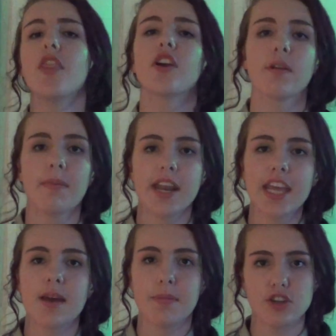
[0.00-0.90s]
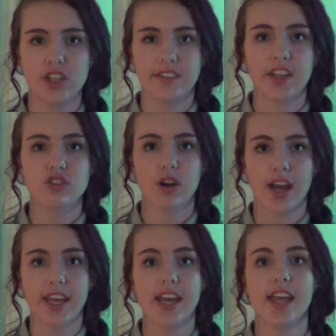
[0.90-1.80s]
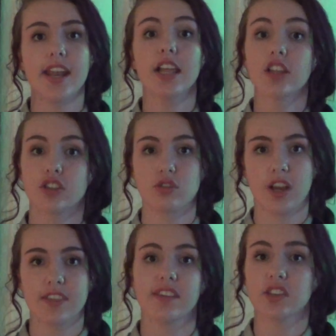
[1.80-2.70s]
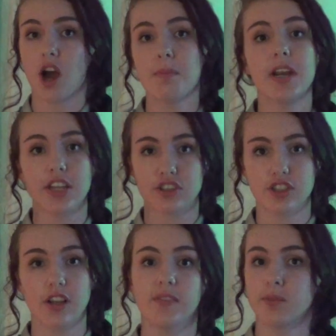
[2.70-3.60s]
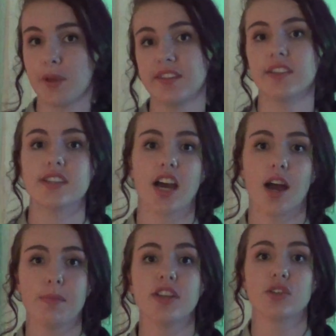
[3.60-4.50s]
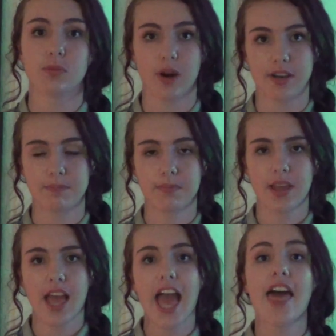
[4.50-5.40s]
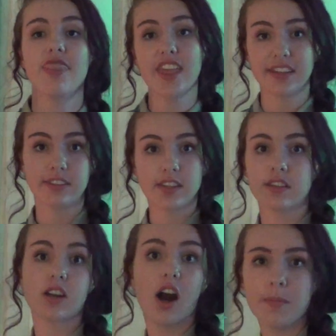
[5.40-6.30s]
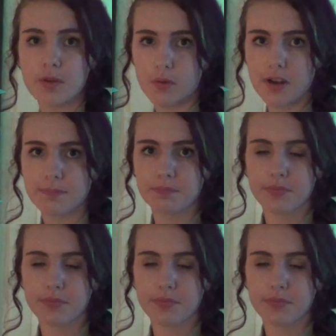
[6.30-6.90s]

There are many images that try and illustrate this combination of space and time into one, and this is a common one.